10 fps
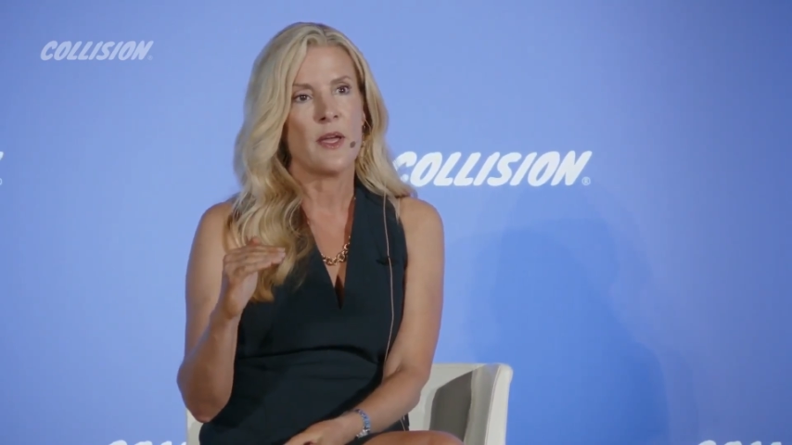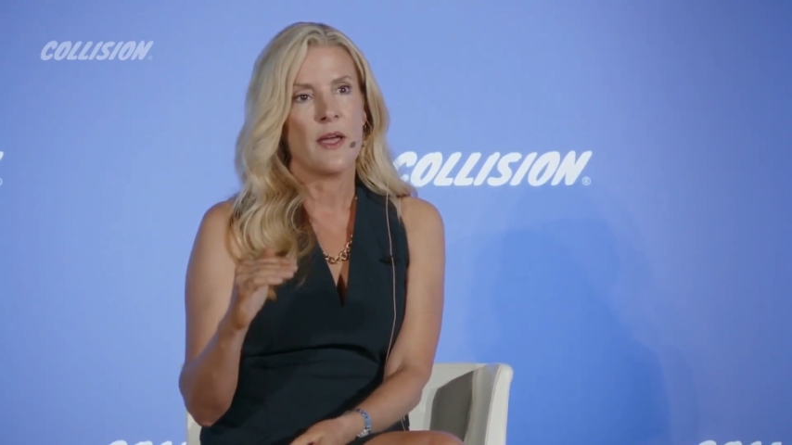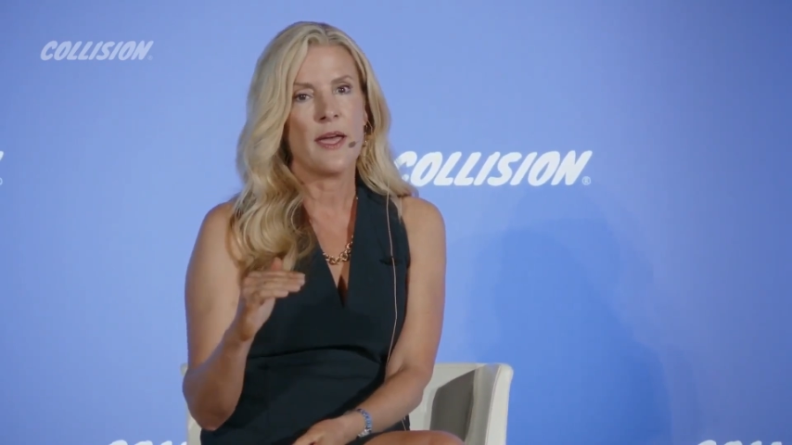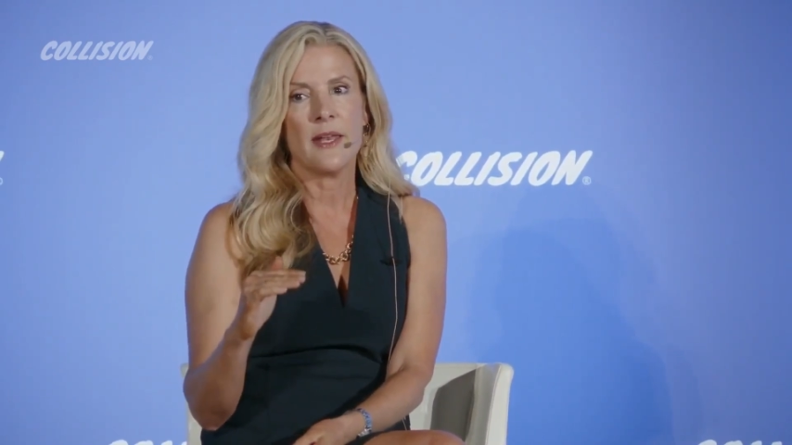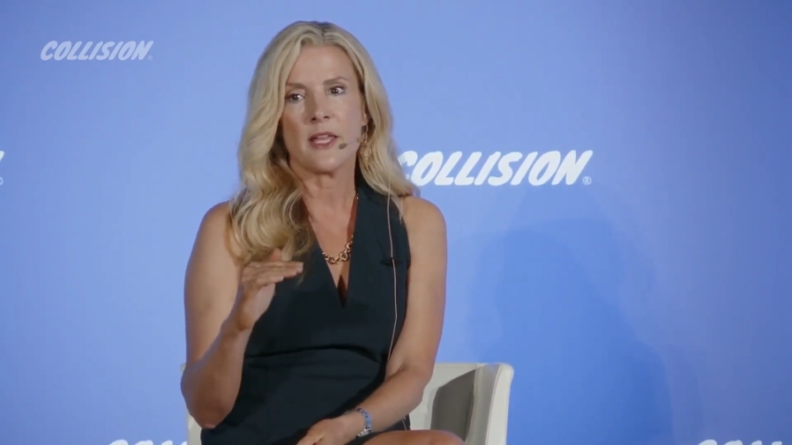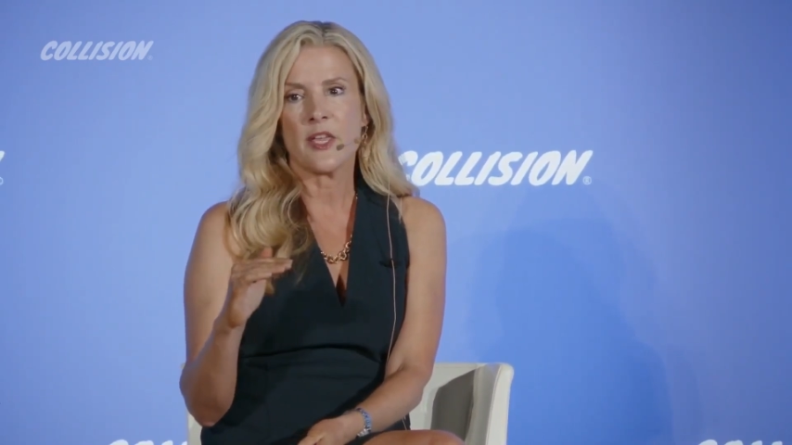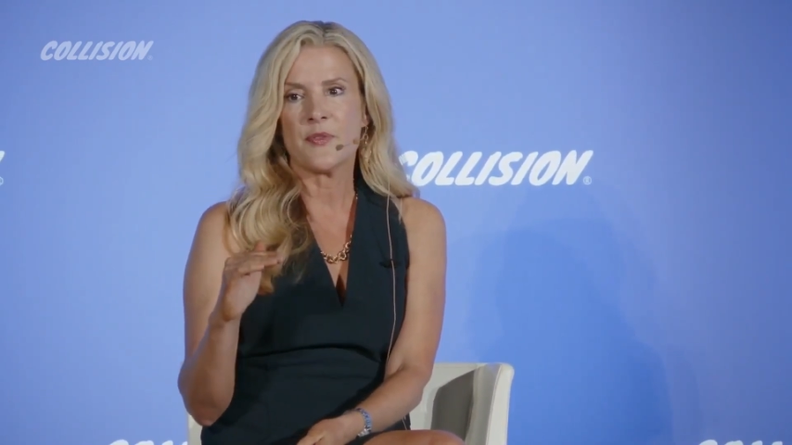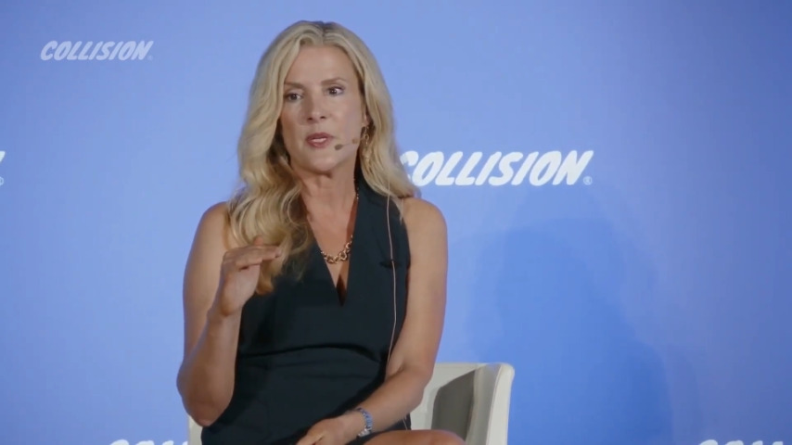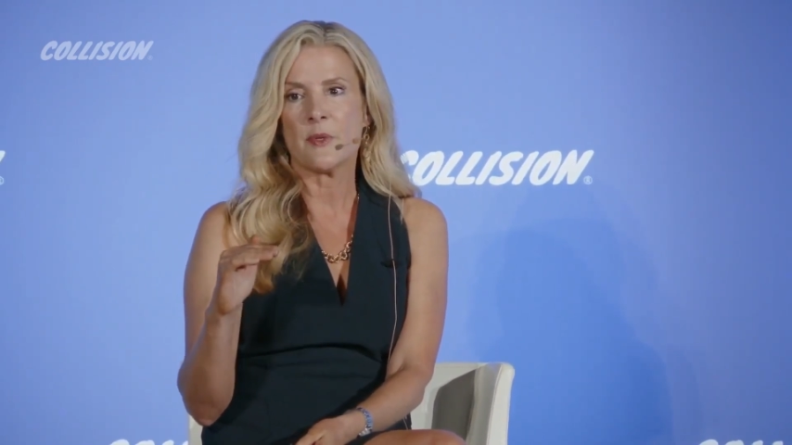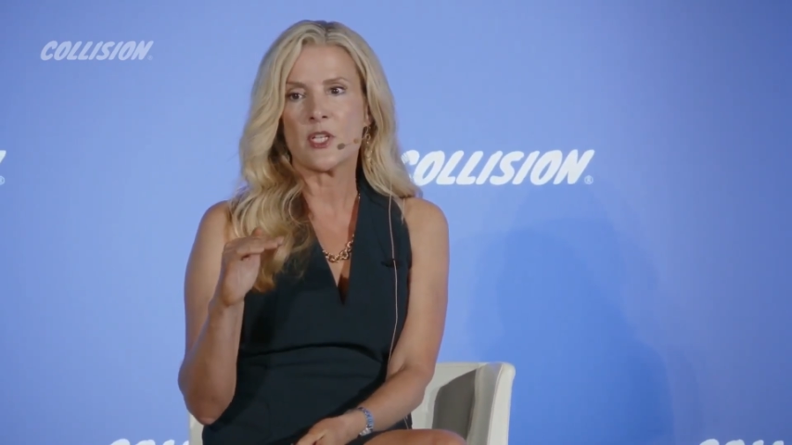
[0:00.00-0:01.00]
and it gives
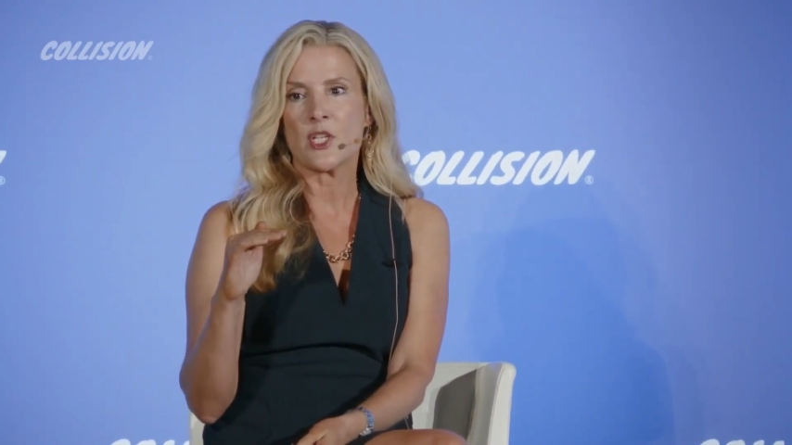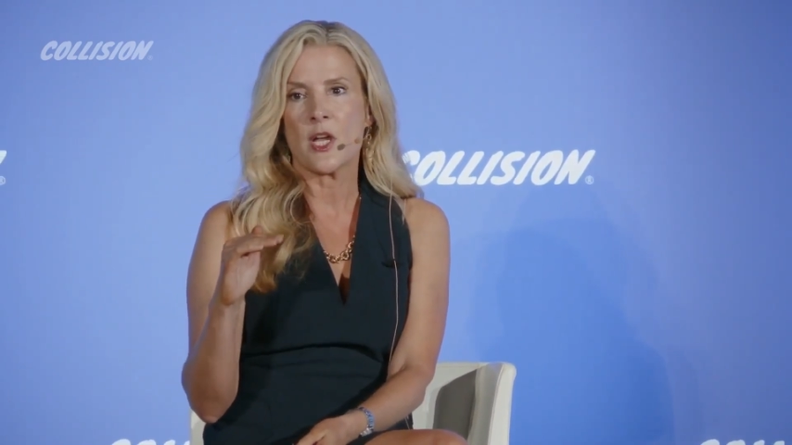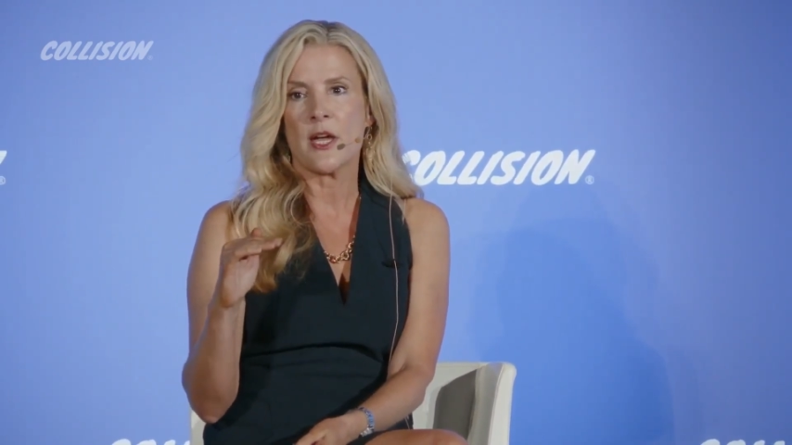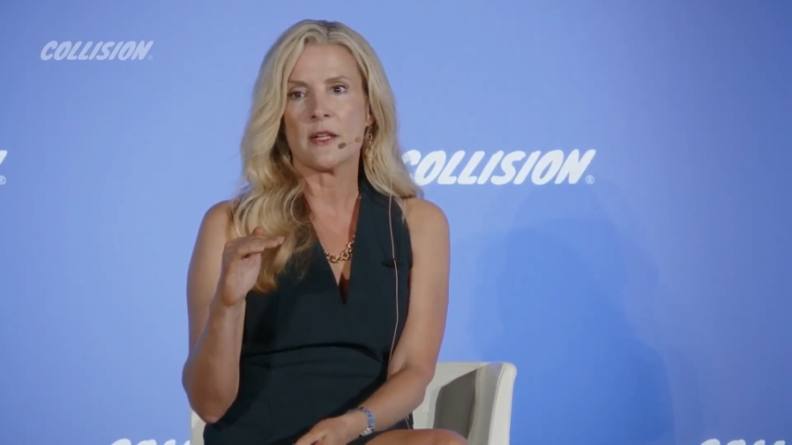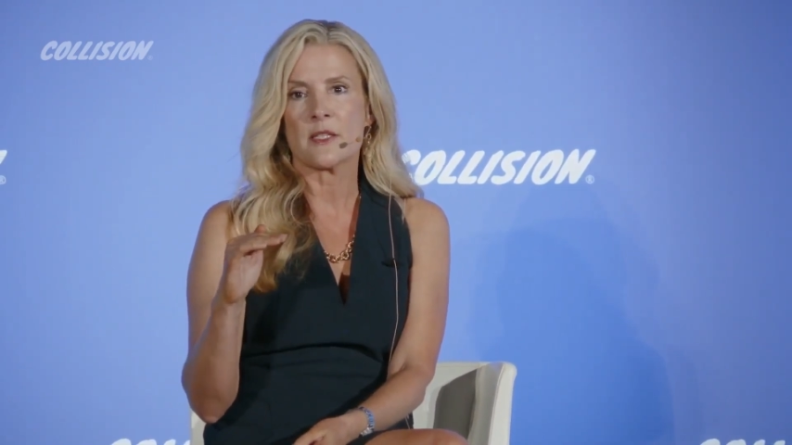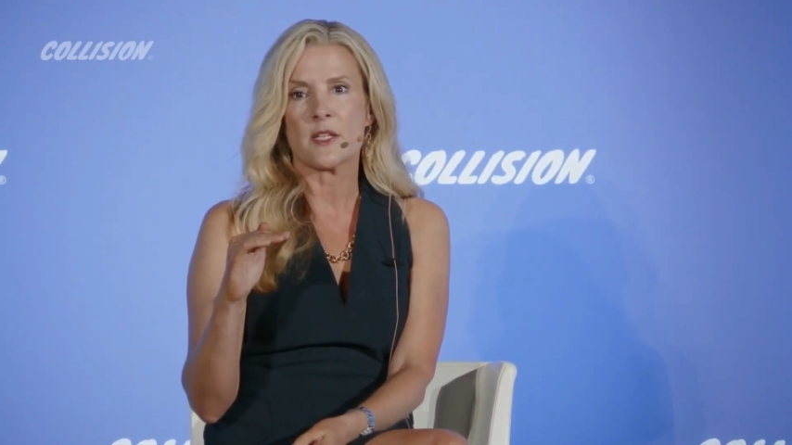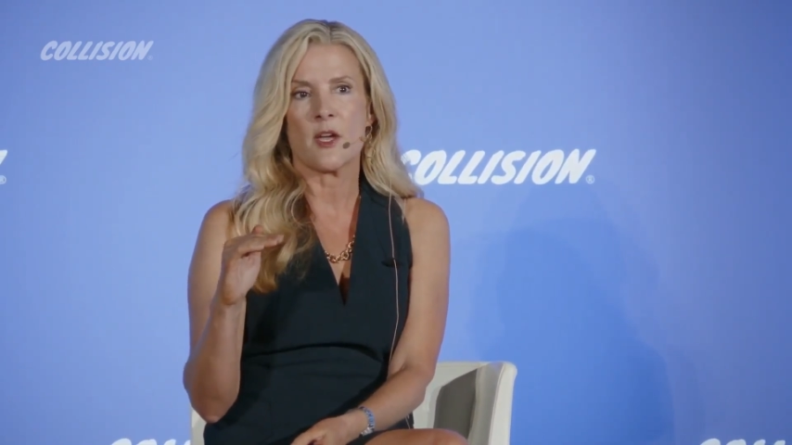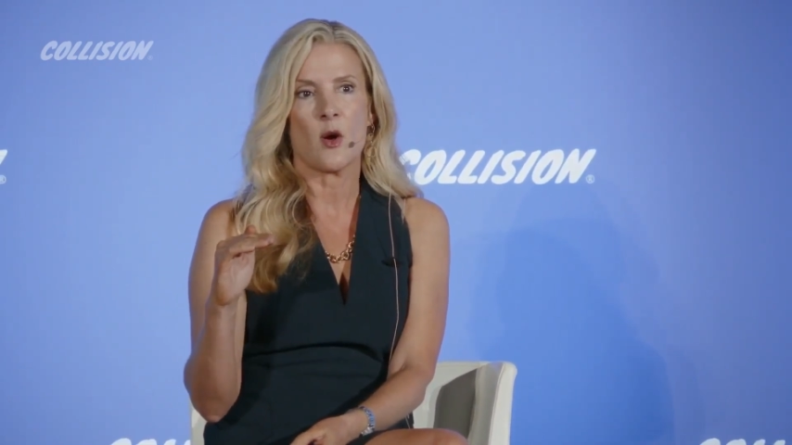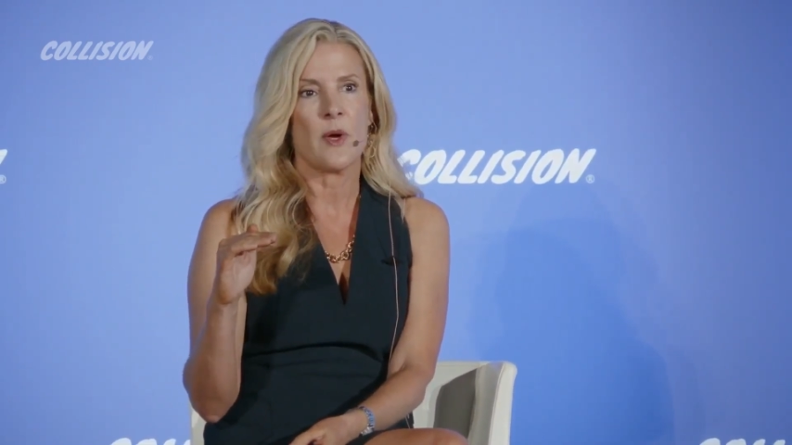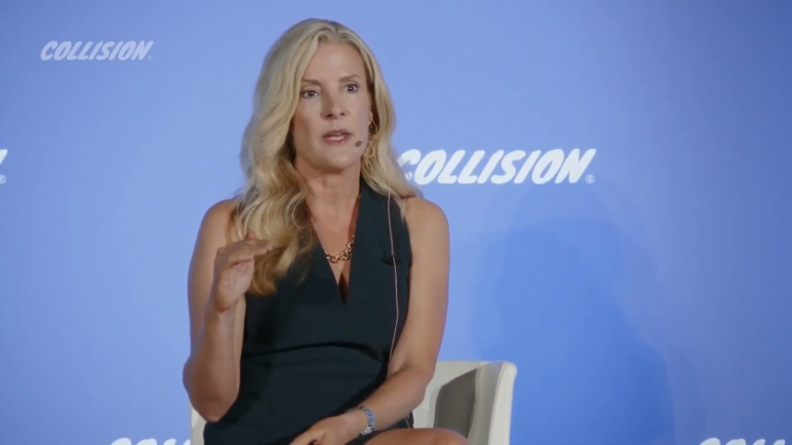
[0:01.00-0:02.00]
you a chance to
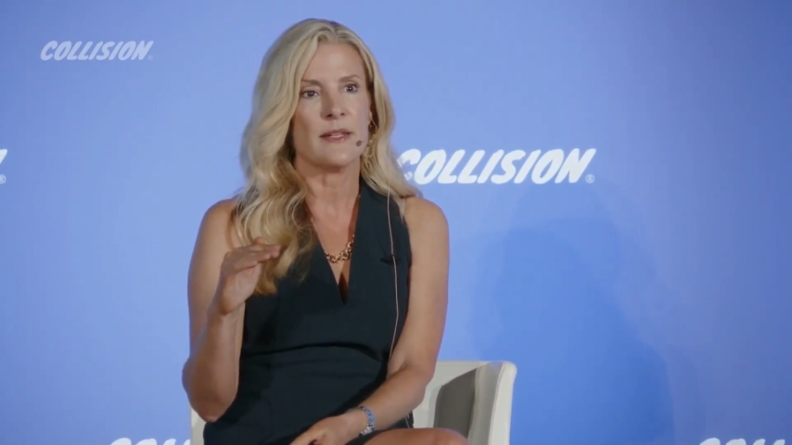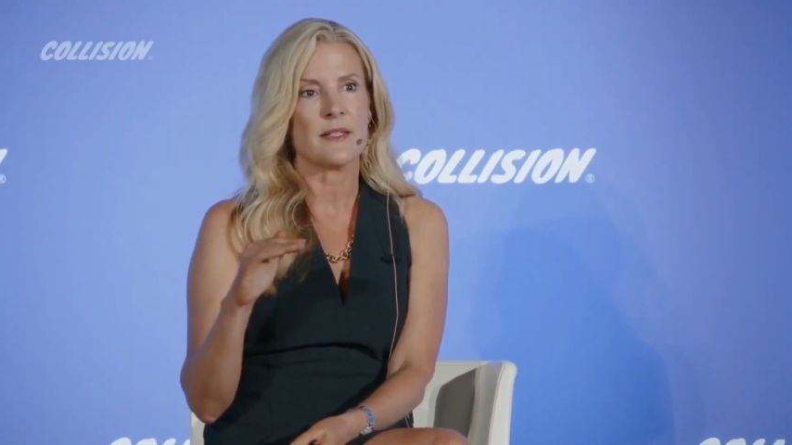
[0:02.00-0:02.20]
go in and